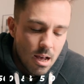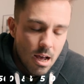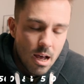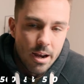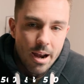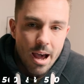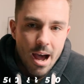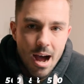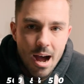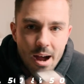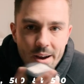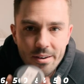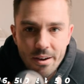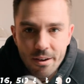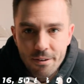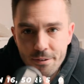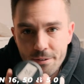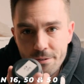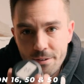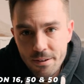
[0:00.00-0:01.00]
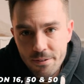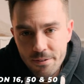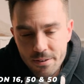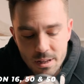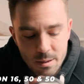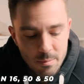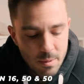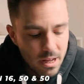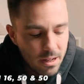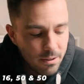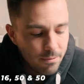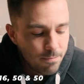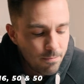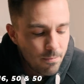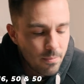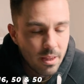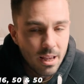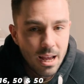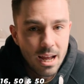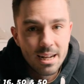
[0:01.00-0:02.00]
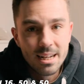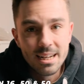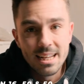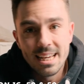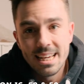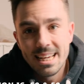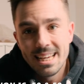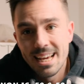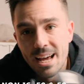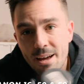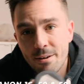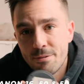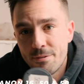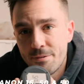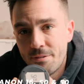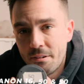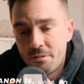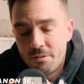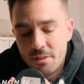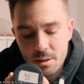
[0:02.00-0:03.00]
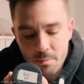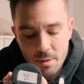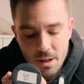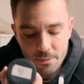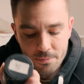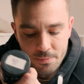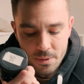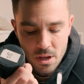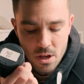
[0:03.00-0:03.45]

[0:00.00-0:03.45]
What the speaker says: an RF 50mm and an EF 50mm.